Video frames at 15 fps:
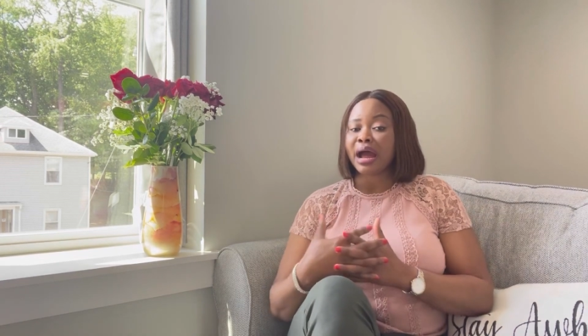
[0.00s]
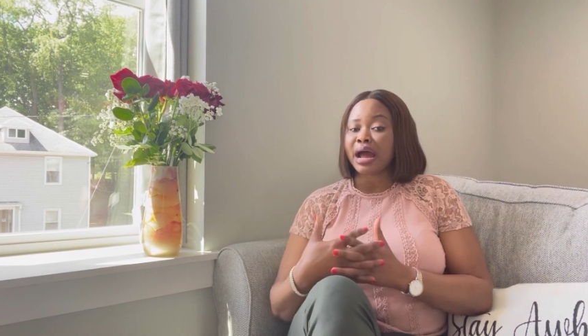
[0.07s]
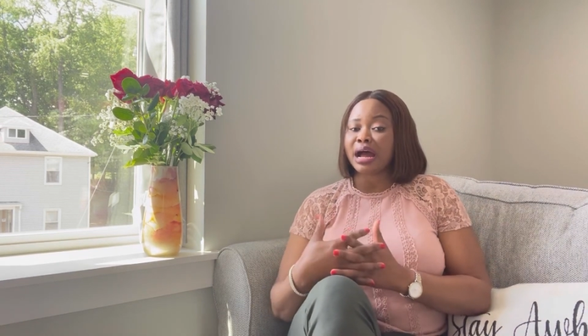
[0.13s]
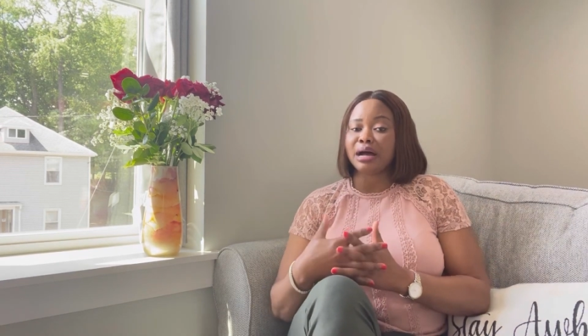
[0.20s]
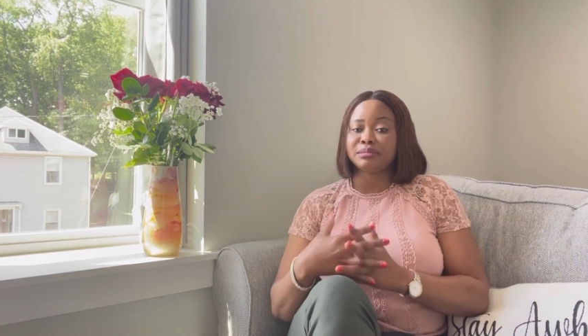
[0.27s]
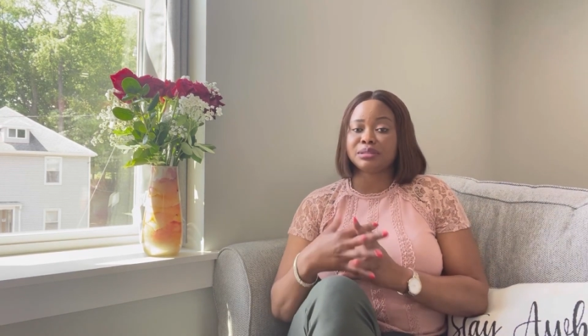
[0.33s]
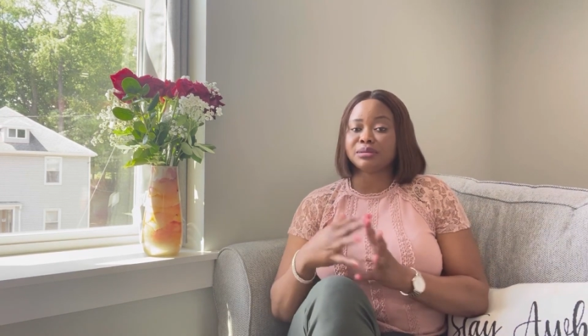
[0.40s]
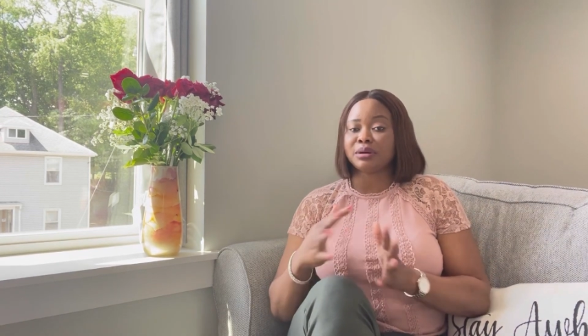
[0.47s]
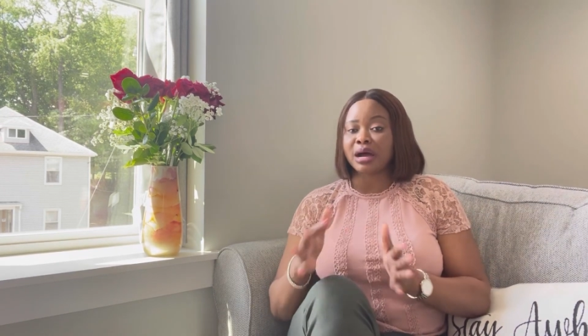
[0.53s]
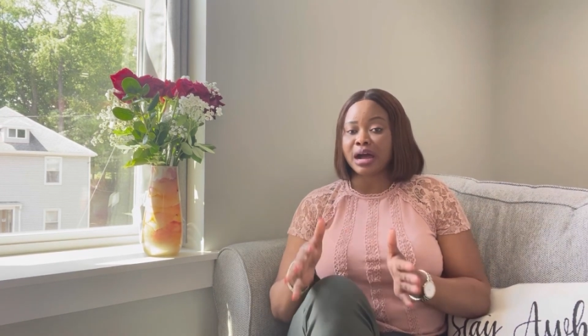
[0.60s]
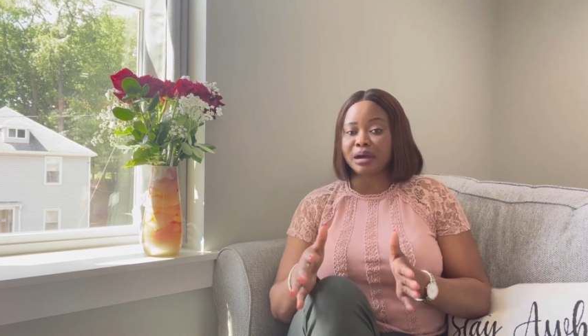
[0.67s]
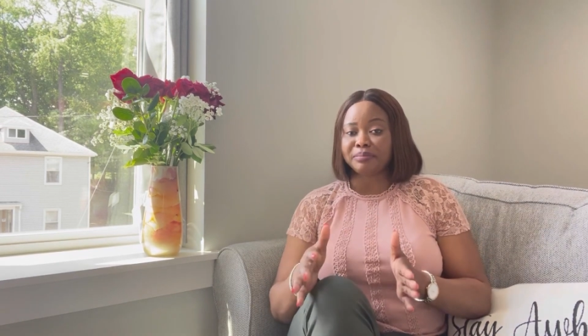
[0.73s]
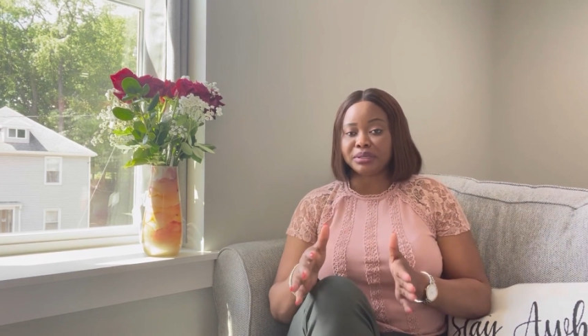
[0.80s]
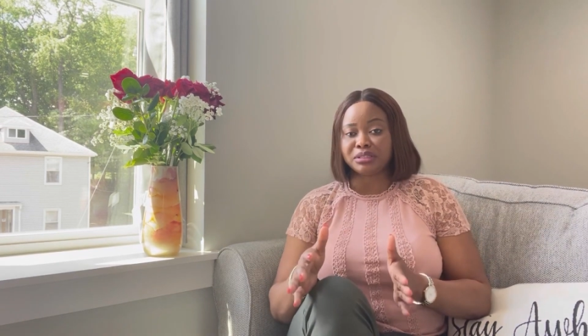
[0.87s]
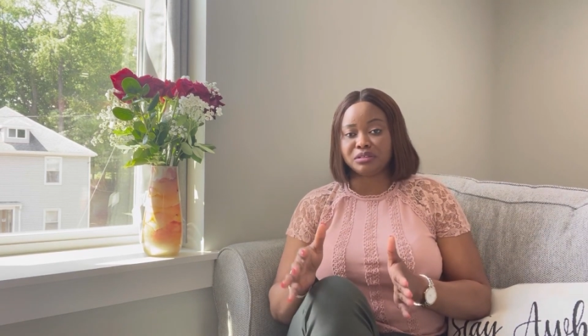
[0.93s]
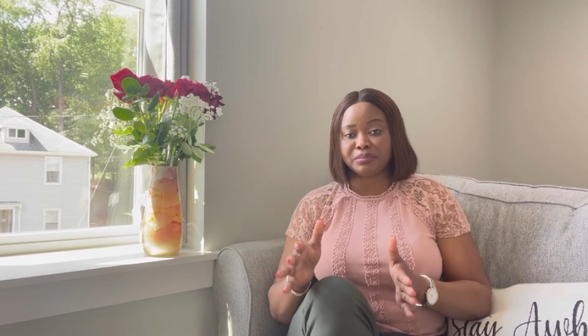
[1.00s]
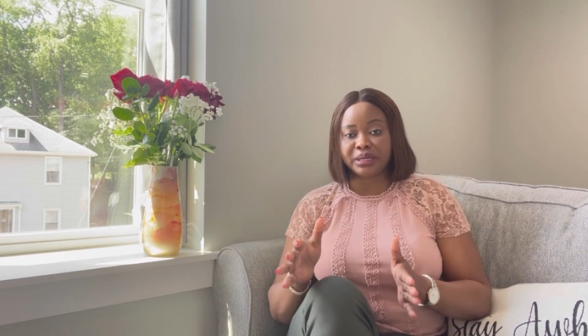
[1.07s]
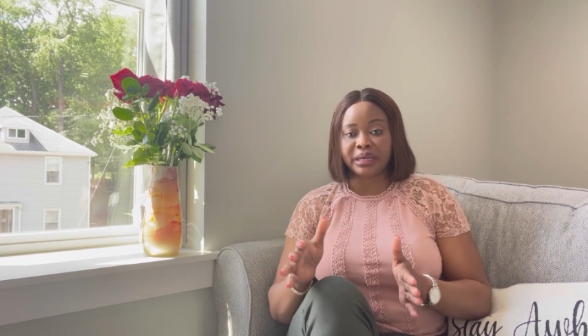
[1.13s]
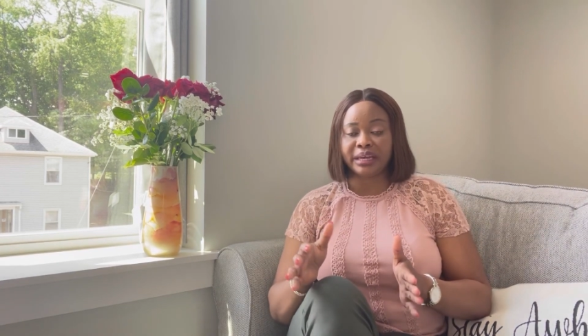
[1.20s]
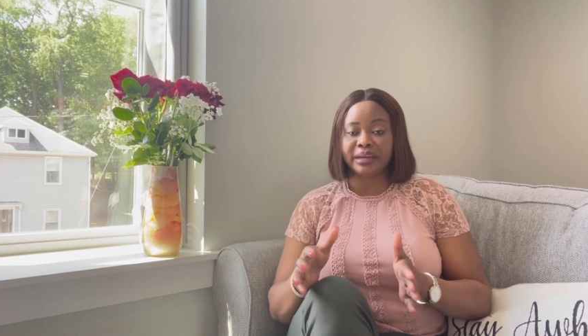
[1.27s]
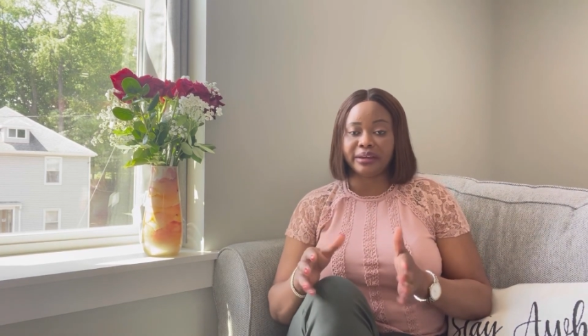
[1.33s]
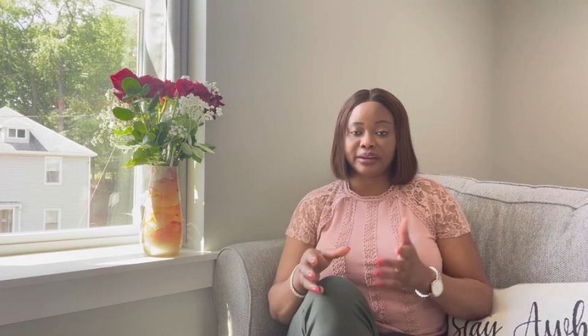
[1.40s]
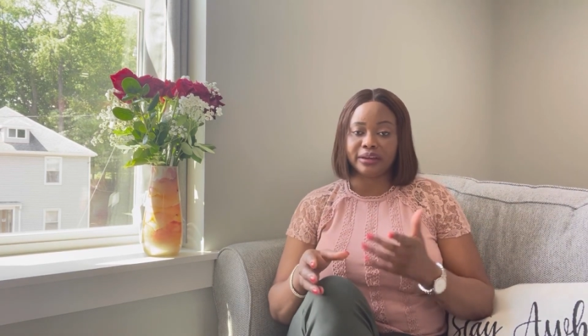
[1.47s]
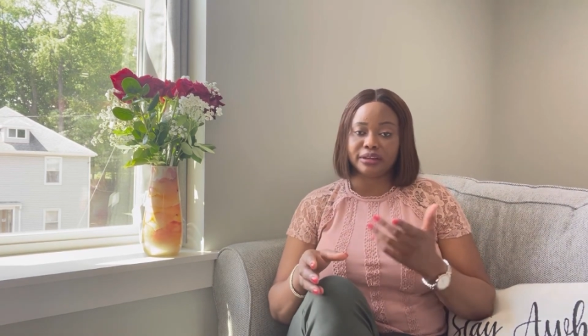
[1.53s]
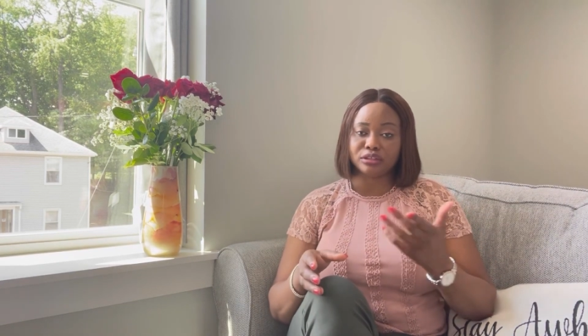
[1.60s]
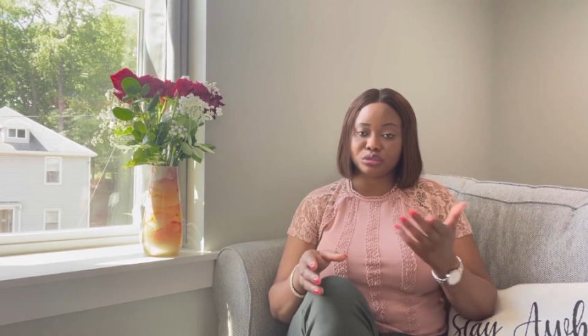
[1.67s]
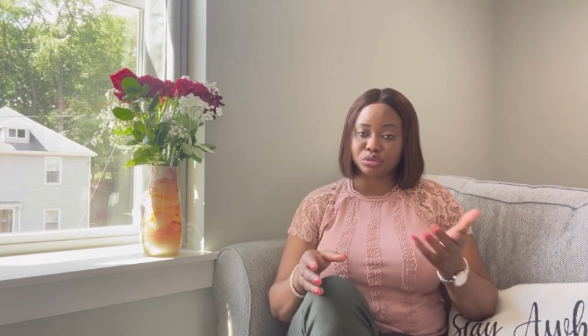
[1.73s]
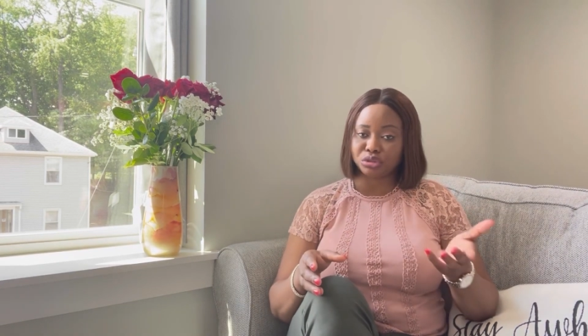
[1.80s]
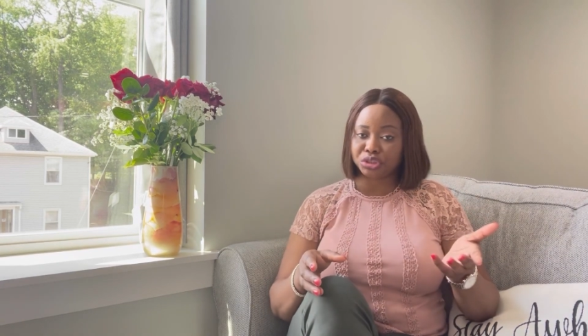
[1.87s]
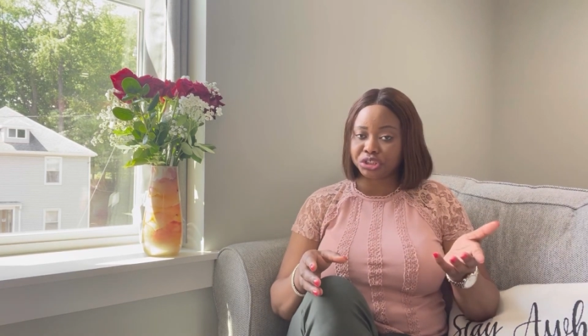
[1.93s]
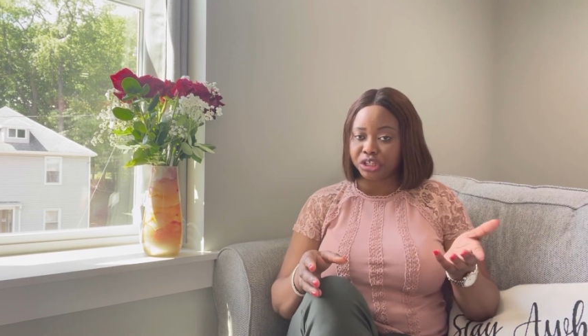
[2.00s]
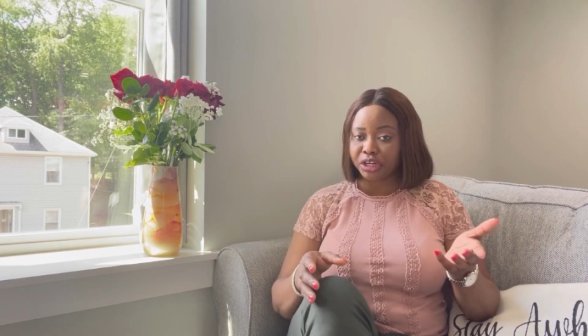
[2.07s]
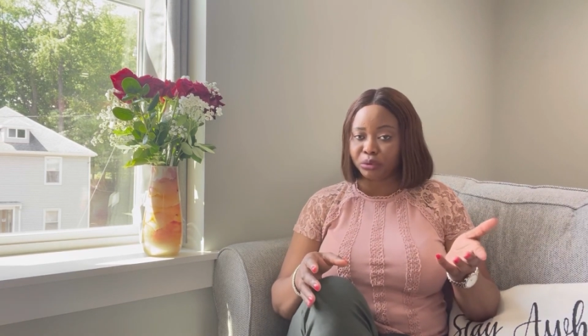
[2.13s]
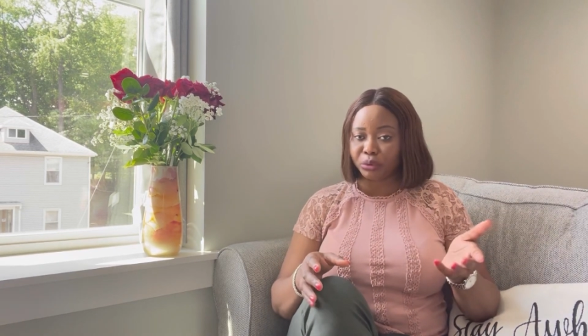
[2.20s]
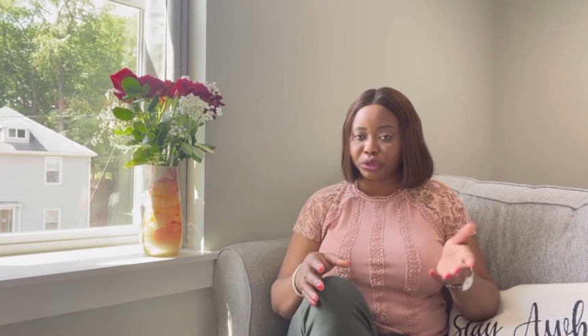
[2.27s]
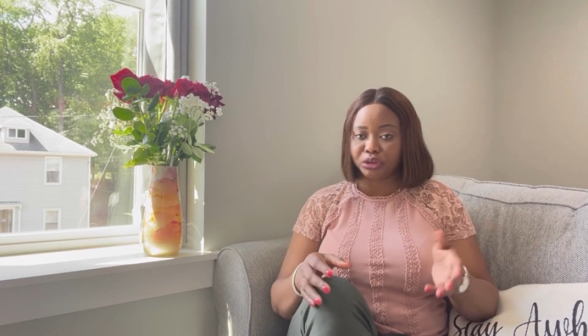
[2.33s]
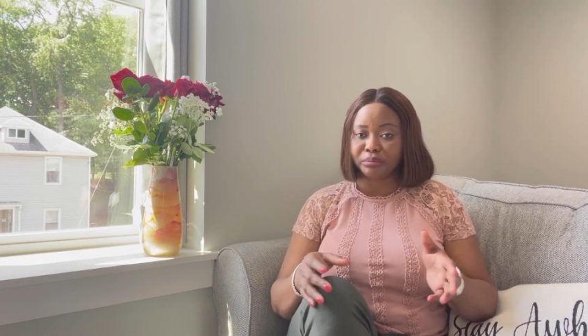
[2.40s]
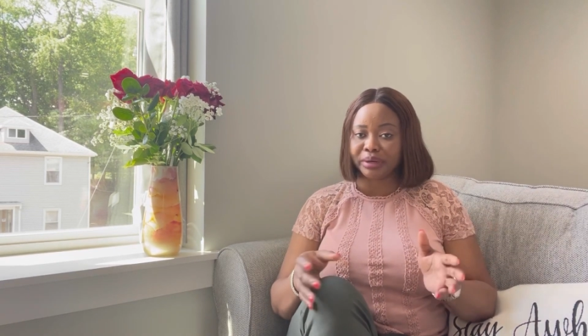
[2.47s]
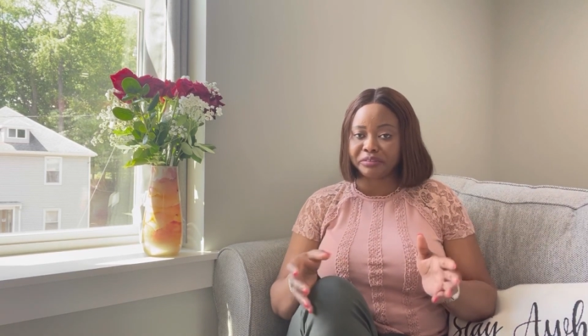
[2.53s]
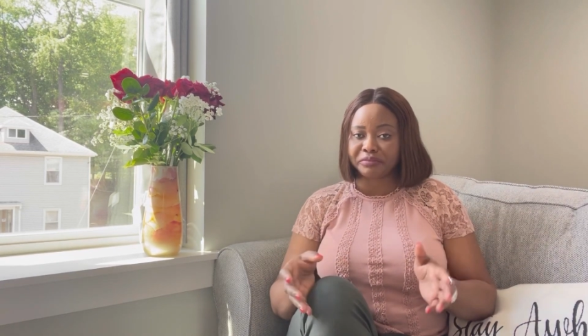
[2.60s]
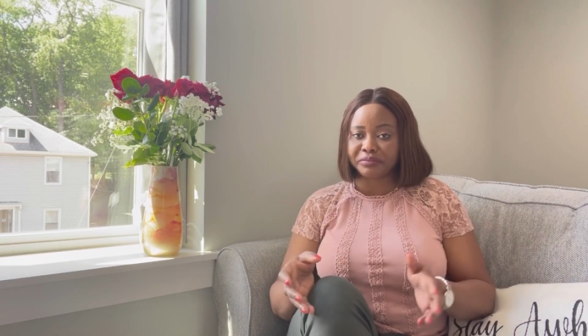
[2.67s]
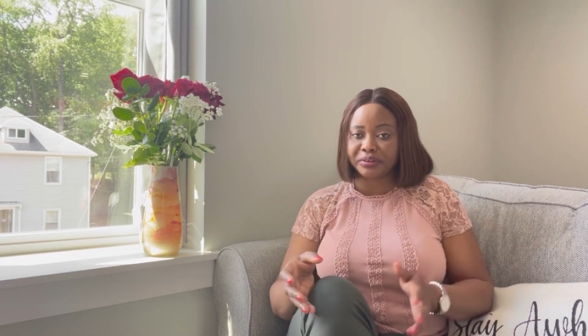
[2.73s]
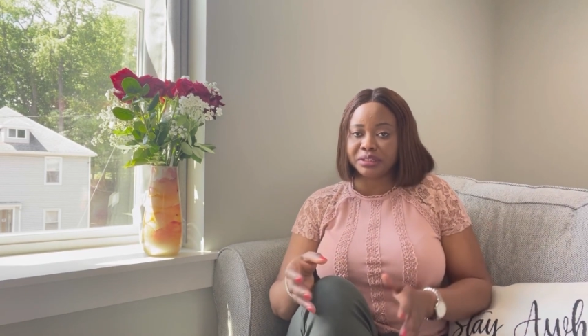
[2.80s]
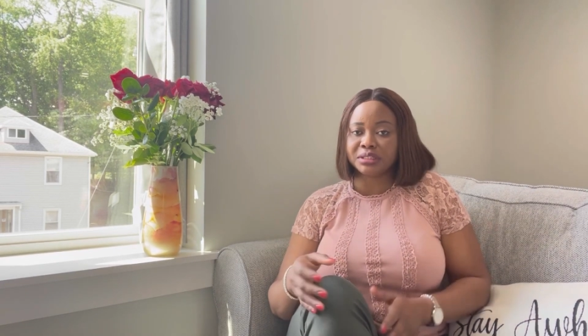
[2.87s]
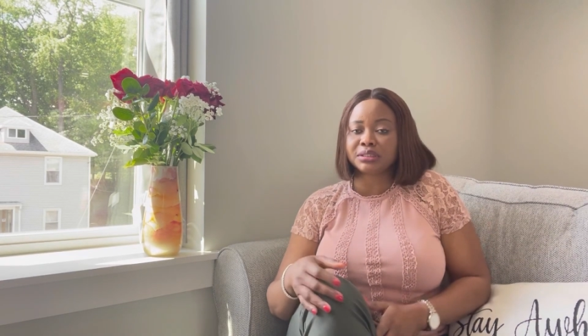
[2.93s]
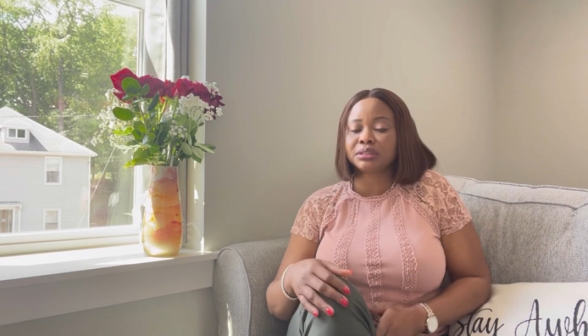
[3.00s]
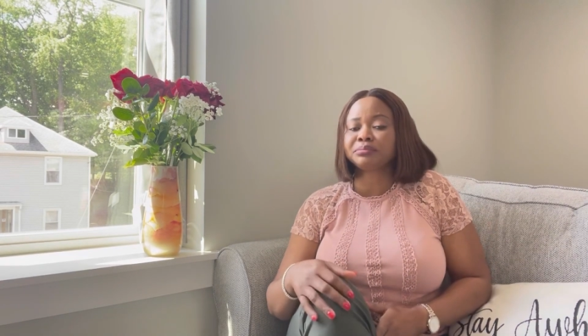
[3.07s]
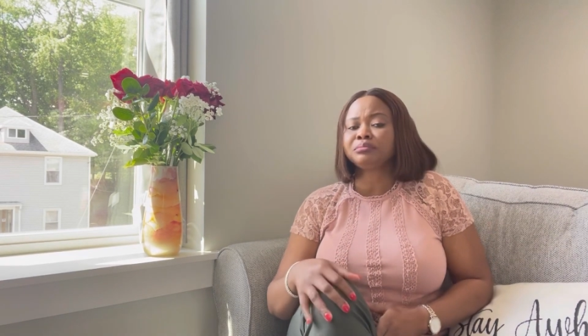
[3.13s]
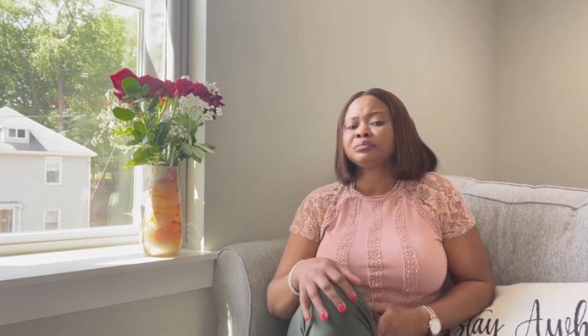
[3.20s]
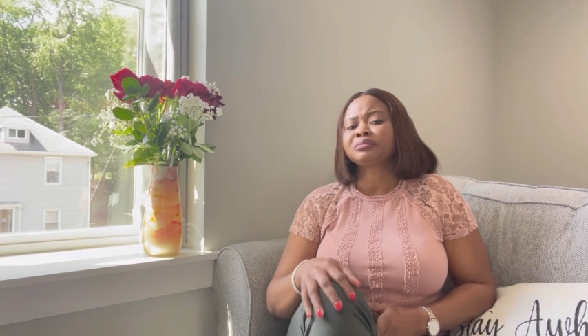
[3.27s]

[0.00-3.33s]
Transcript: I'm so happy to be here again to share with you, my friends.